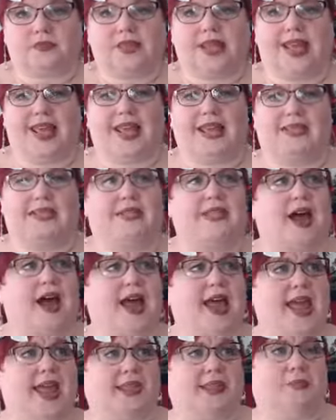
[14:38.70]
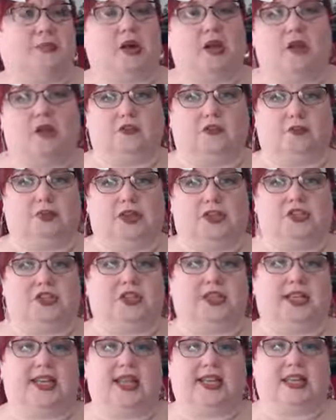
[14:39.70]
And I hang them all over the place.
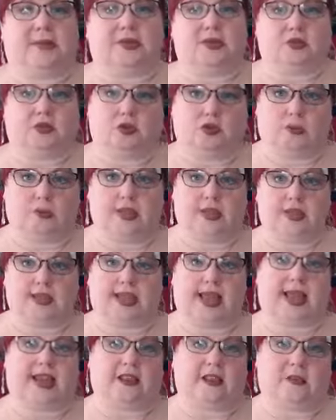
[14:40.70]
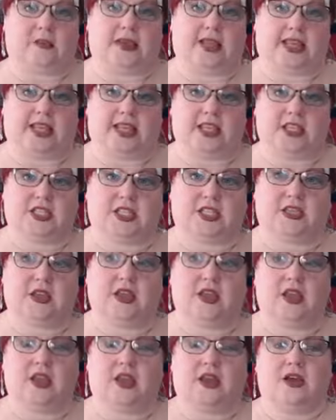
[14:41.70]
You can hang them as ornaments. I hang them in the
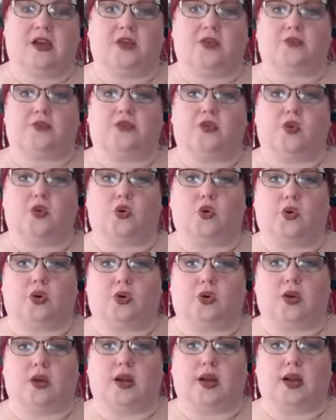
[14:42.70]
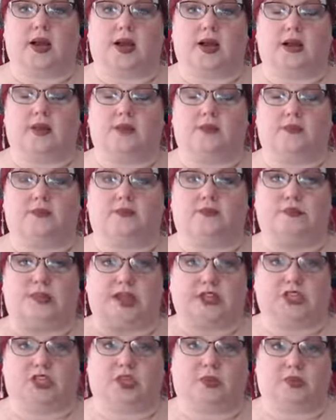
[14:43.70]
kitchen for um,
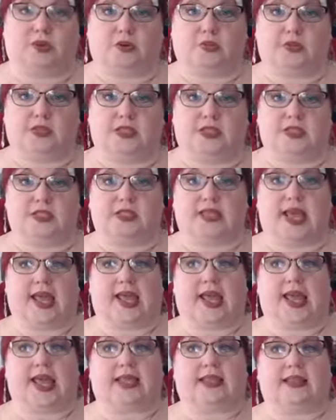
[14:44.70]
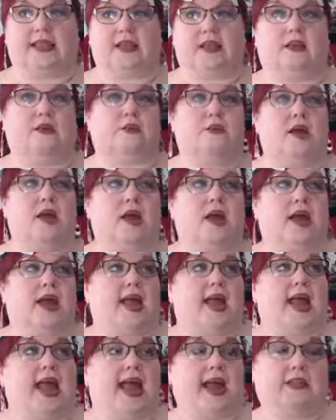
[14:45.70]
magical purposes. I hang them
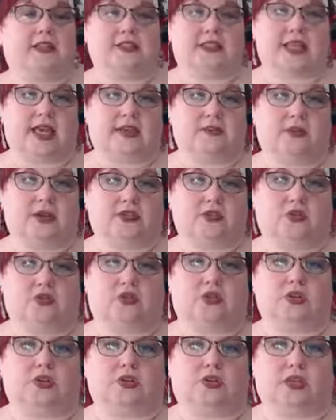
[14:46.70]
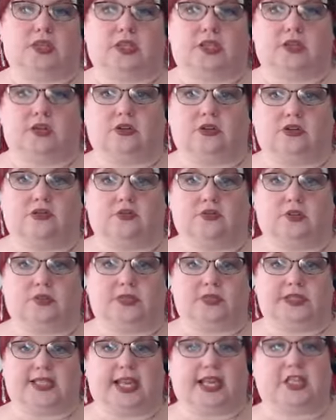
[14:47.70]
outside my door during Yule for
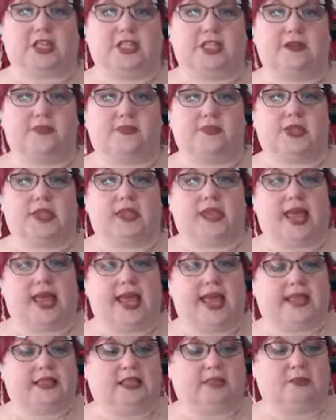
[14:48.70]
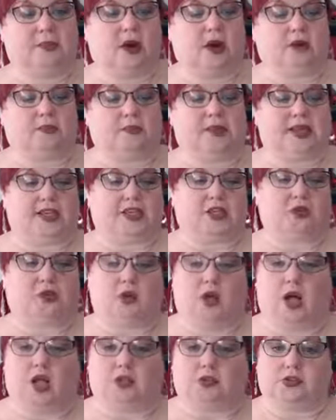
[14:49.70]
protection, and I hang them on my Yule
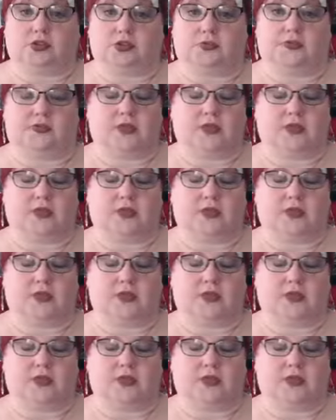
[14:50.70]
altar.